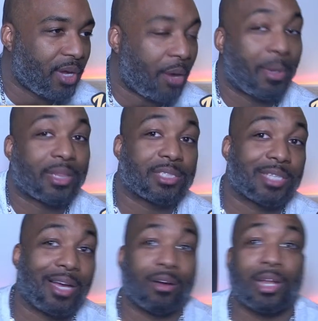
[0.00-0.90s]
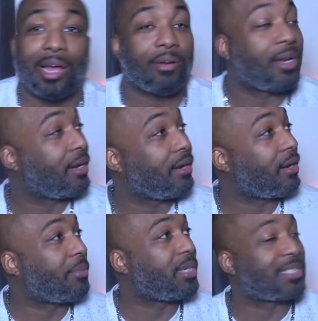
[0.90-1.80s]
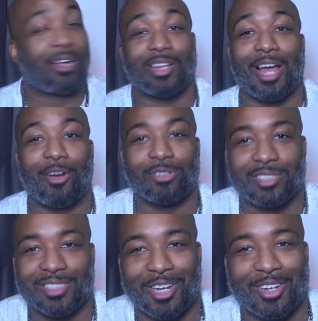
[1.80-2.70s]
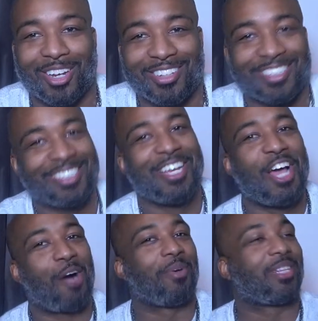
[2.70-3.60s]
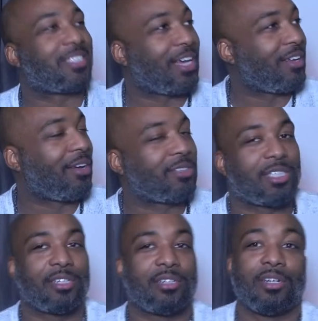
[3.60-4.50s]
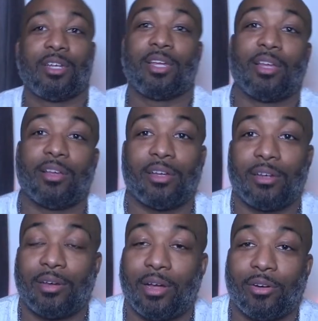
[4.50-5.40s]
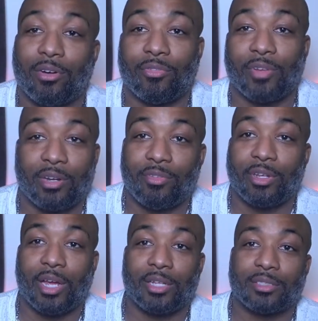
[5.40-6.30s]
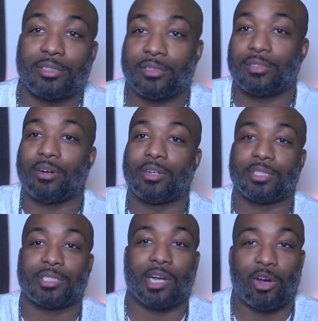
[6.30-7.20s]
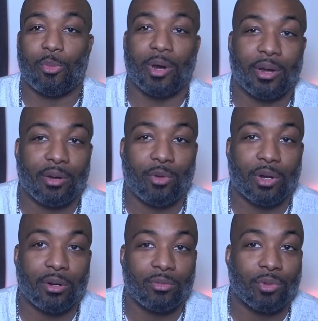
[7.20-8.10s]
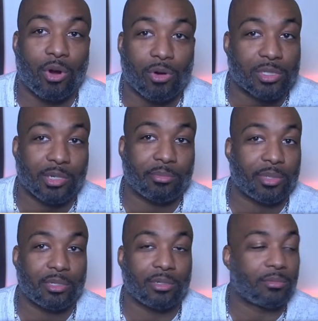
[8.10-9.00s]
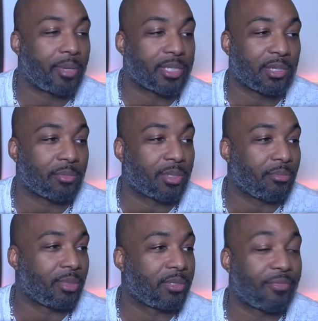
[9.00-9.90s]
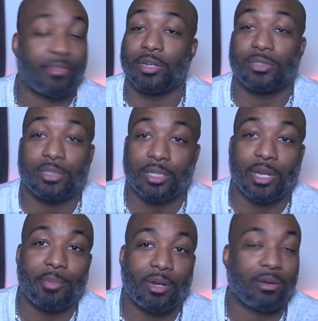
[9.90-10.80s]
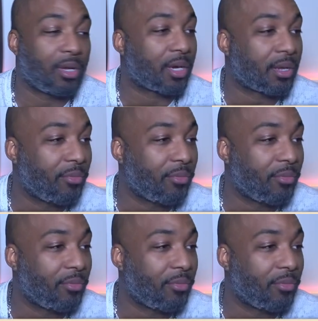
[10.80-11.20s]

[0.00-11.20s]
I'm at the SoundCloud here. I mean, the Sound Lounge. SoundCloud. I'm at the Sound Lounge here. I don't know if any of you guys are in the Stockholm area and want to record something or make something. But if you're interested, let me know. I